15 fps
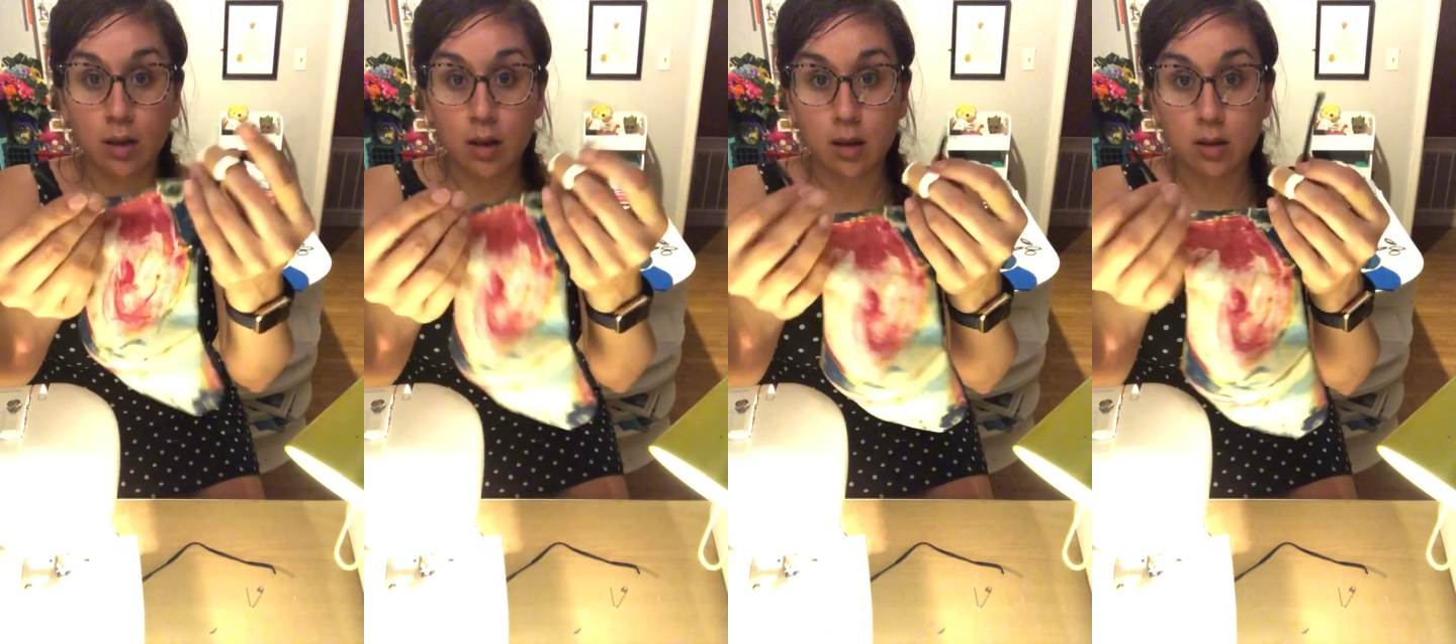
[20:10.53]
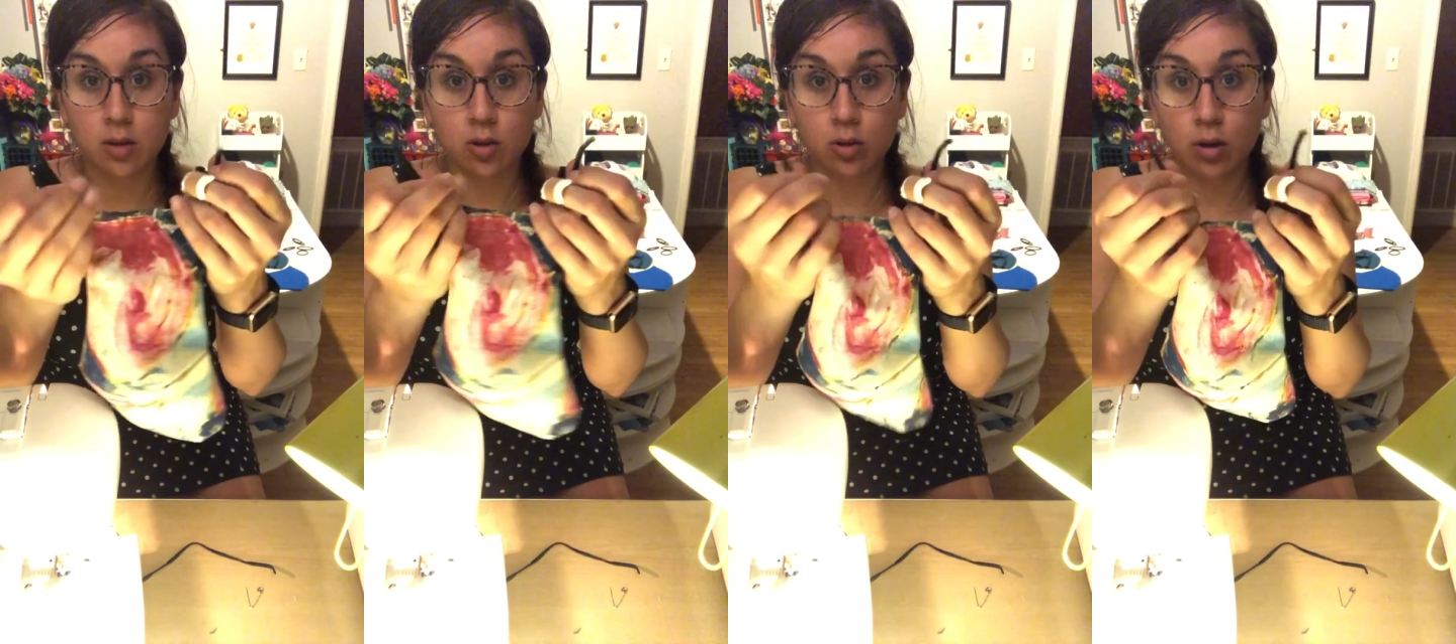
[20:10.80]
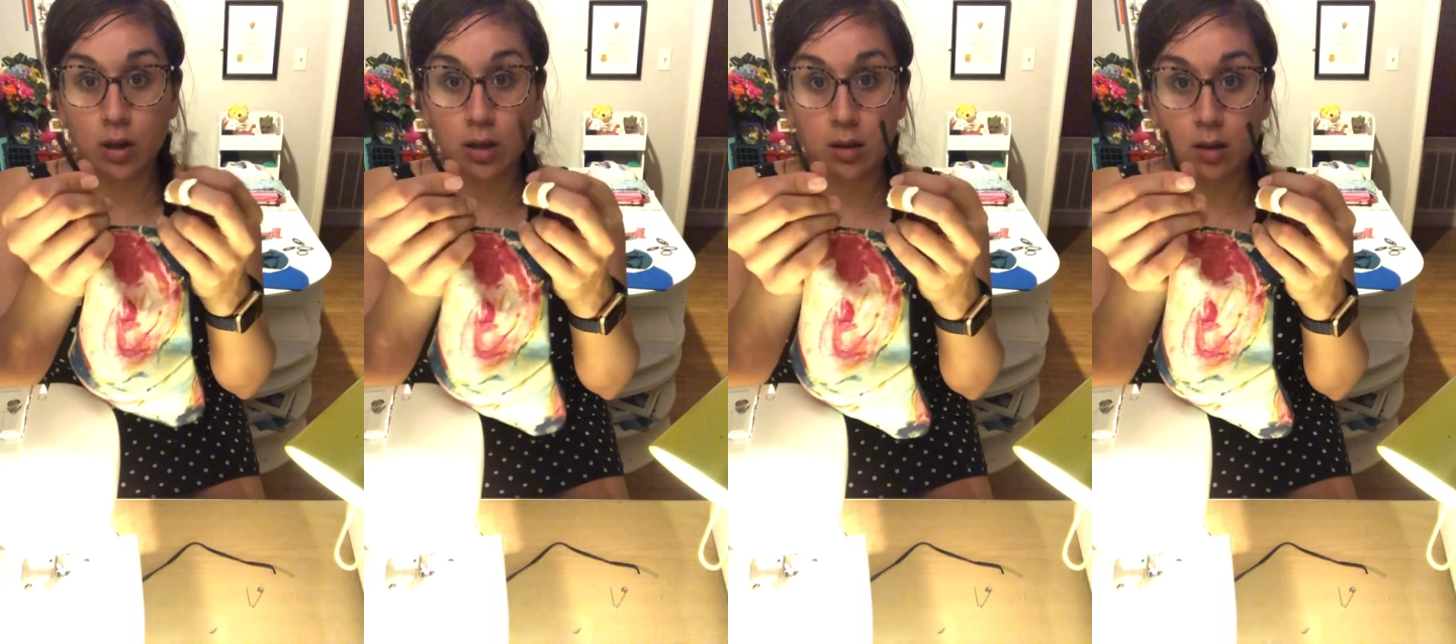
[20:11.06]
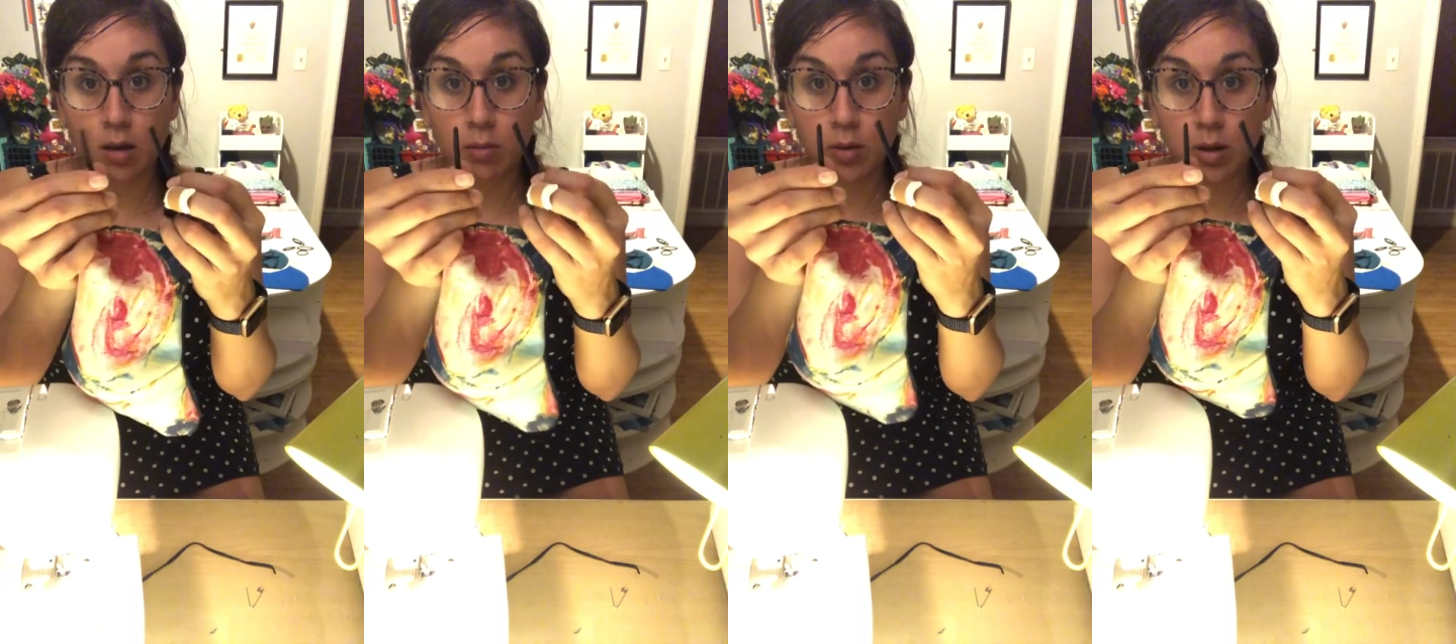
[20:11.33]
a straight
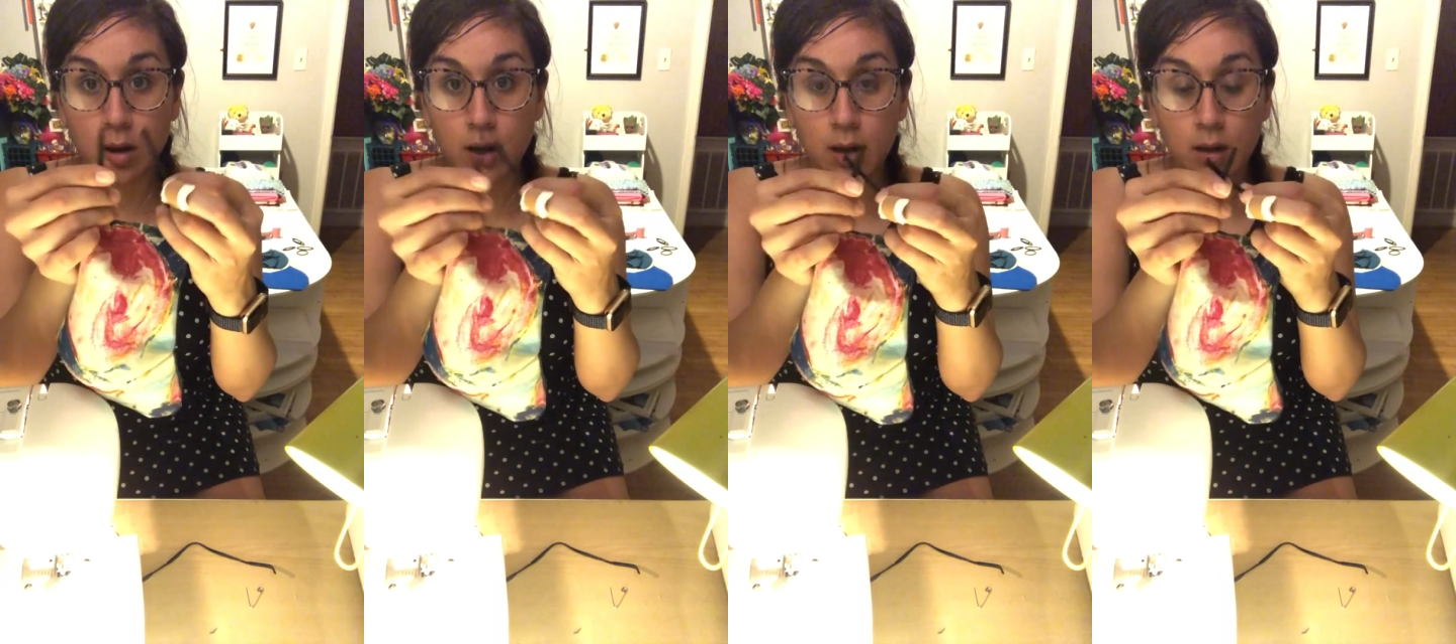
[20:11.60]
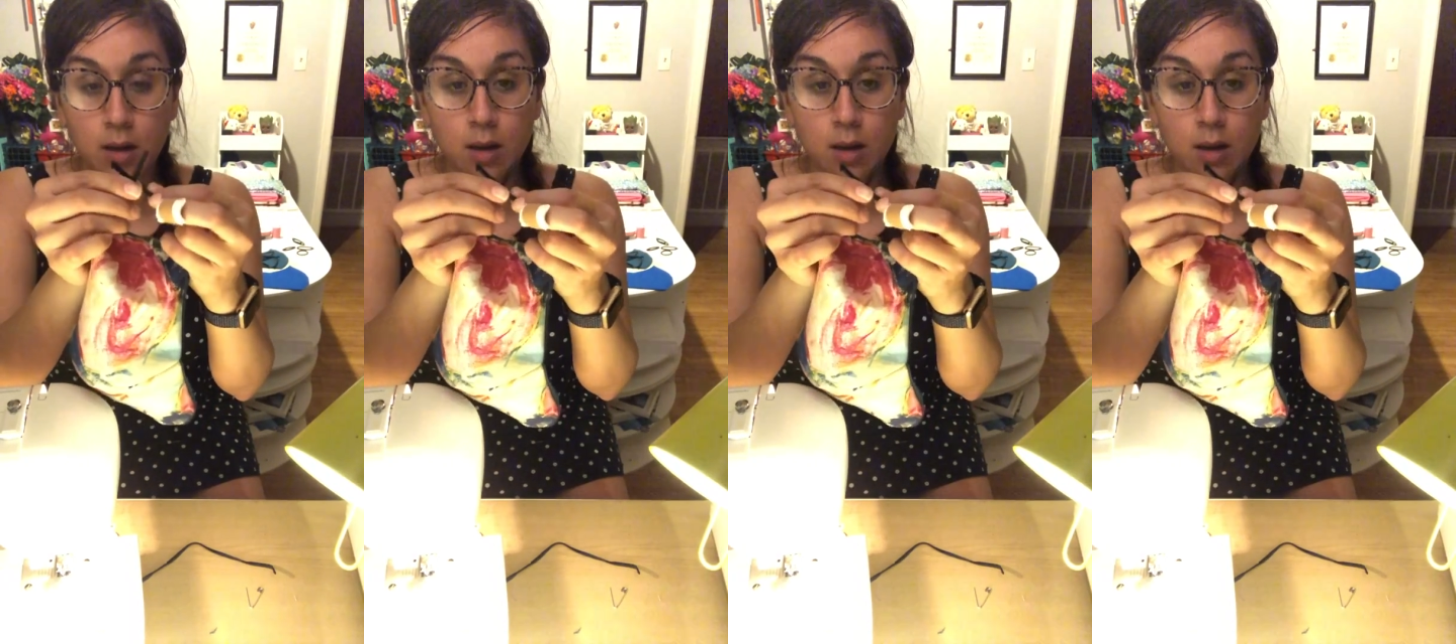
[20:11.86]
double knot.